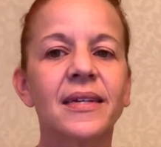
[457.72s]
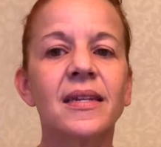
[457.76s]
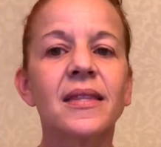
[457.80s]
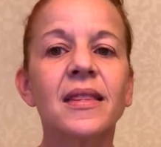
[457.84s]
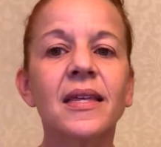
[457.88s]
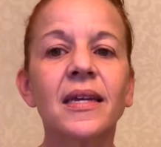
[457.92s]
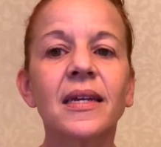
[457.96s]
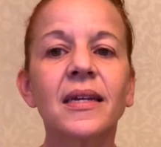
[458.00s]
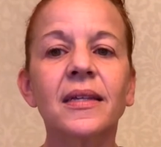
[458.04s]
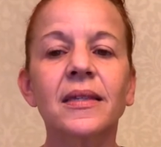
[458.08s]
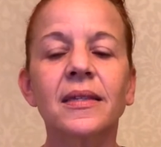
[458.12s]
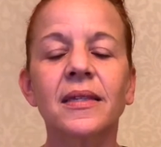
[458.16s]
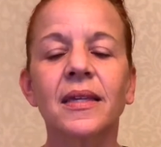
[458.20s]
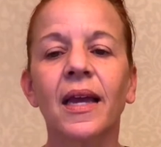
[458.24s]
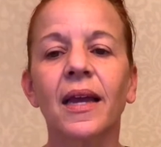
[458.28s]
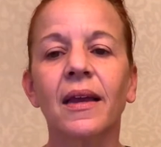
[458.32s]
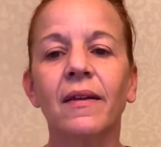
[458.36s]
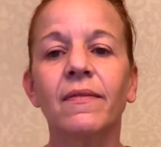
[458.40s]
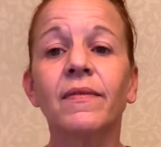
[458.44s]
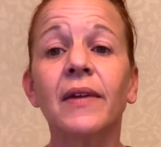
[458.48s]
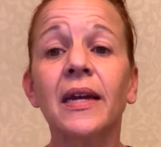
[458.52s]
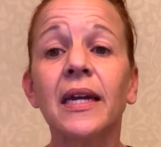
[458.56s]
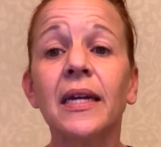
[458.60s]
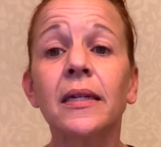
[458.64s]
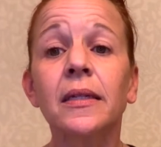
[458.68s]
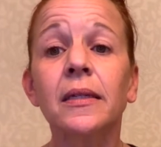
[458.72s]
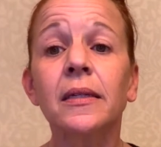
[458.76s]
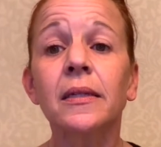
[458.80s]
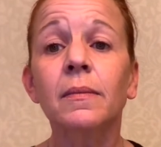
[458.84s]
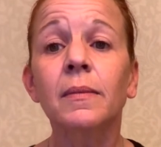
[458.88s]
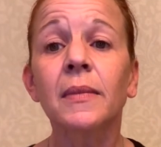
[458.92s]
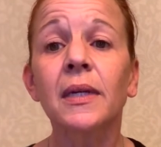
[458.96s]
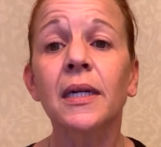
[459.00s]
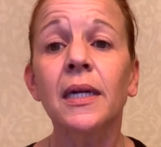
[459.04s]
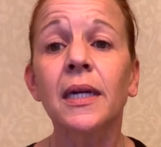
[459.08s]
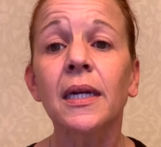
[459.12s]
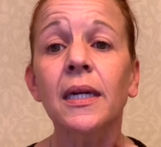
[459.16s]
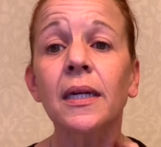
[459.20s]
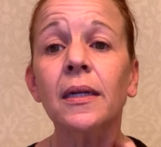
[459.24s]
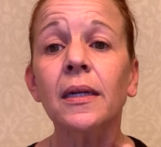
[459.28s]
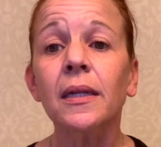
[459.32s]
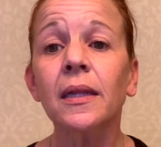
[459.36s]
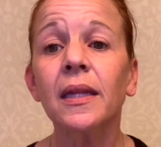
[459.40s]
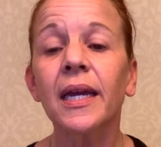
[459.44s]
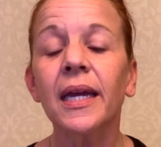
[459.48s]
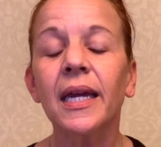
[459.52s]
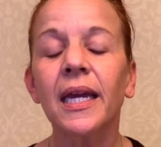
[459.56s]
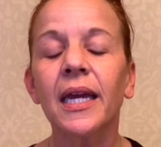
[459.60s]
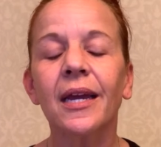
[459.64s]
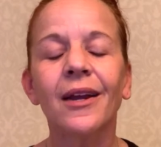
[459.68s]
to think it's like veins in my neck,
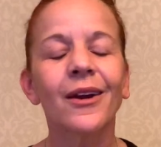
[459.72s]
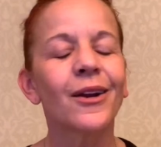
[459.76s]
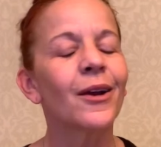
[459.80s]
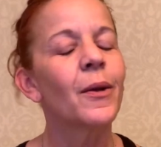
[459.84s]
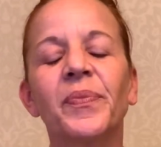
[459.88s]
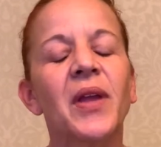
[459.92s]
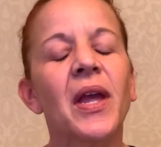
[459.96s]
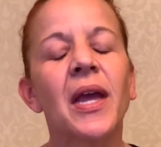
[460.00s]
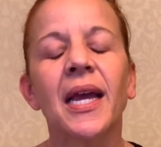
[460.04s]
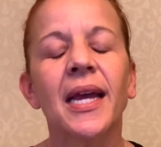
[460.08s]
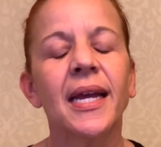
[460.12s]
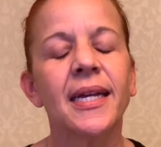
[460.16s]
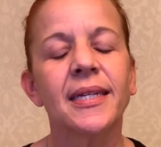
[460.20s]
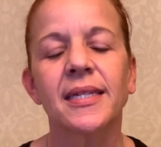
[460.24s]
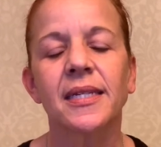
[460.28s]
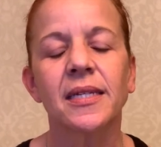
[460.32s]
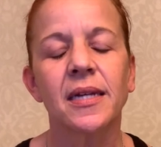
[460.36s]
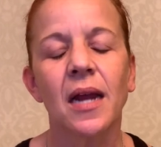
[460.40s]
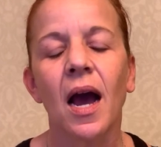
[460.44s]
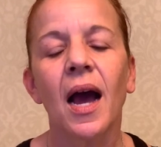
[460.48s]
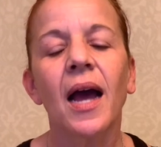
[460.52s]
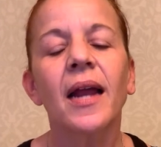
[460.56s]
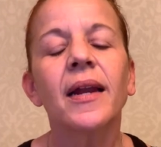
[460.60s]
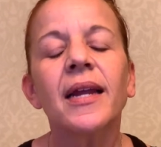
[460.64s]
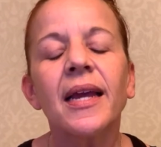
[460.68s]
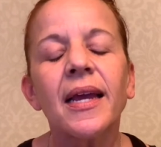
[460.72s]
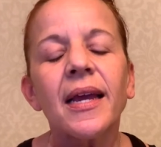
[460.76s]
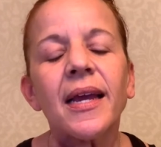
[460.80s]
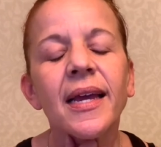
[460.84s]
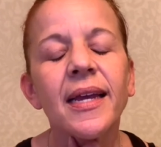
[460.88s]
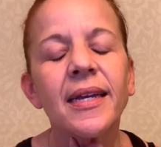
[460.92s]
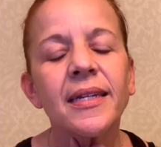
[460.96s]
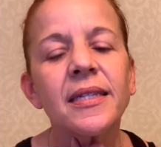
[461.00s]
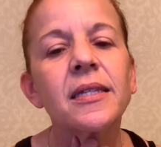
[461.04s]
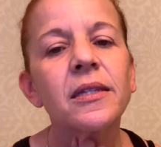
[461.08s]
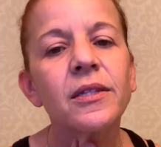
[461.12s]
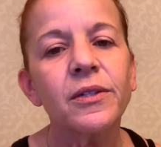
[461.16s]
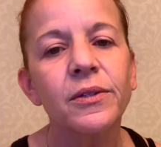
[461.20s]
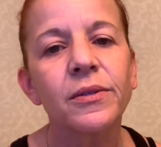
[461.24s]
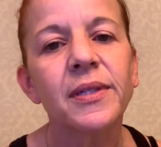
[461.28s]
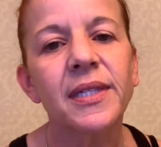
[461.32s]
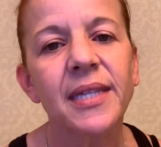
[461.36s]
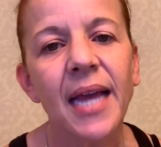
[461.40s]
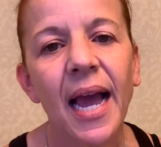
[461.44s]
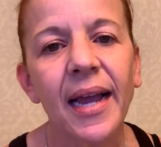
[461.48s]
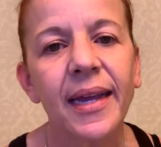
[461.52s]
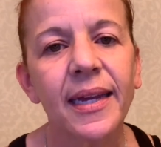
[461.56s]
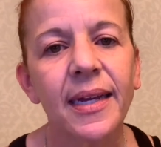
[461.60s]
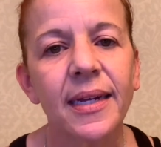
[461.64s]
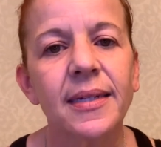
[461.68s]
like here. It's not. It's loose,
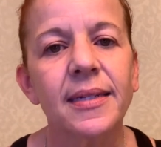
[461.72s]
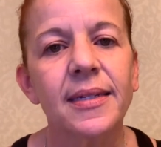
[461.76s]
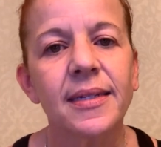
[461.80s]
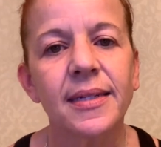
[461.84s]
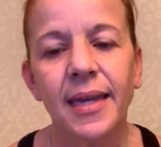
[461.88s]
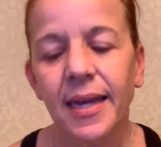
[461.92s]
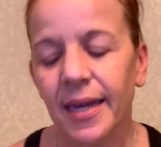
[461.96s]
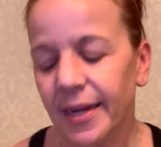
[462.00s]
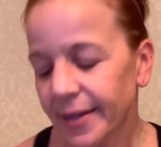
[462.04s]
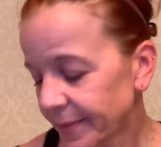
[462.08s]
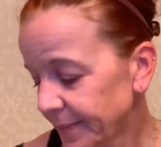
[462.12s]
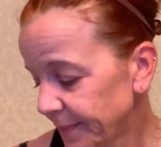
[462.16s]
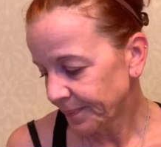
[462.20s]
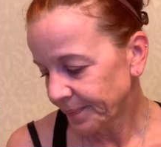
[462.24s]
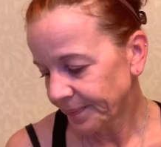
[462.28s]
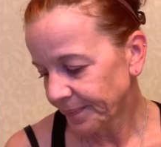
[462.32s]
sagging skin.